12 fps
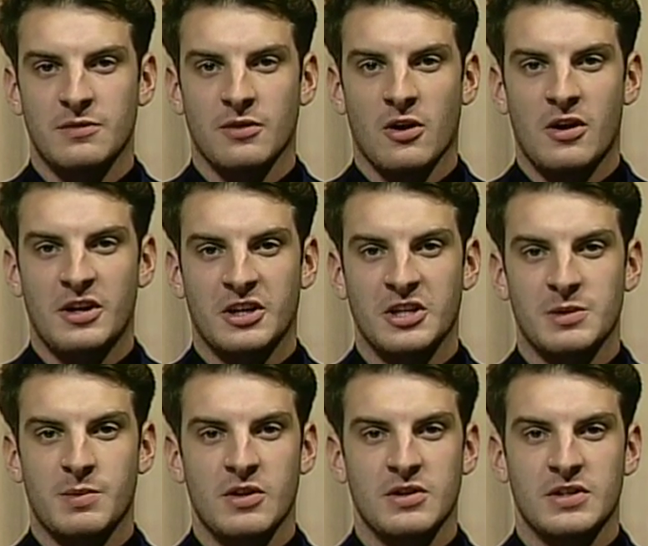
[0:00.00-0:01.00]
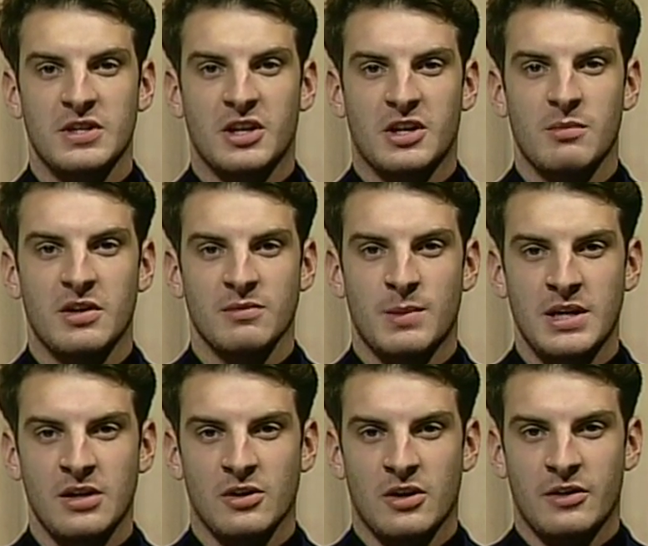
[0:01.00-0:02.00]
fraud and conspiracy to commit
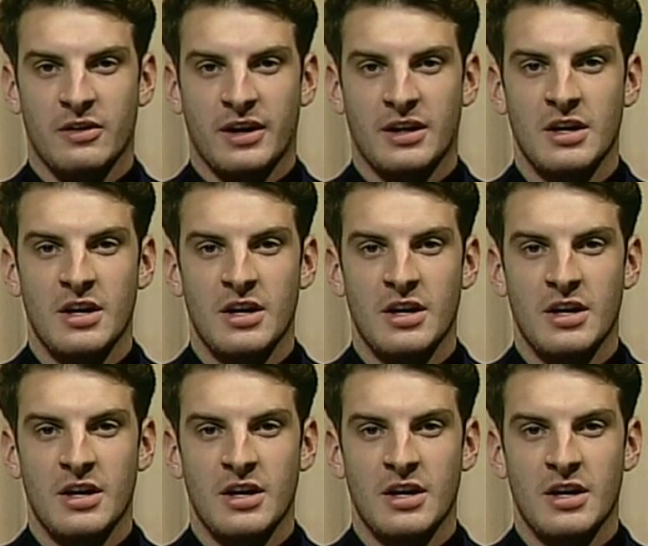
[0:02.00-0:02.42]
money laundering.